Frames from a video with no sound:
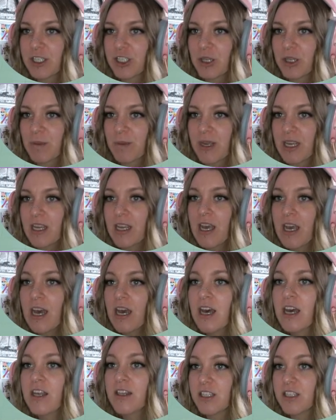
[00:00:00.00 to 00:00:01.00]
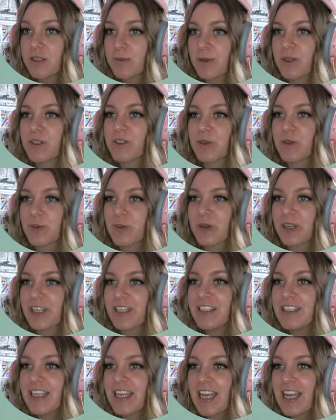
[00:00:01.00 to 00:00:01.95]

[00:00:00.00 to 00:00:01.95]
GP. This person will.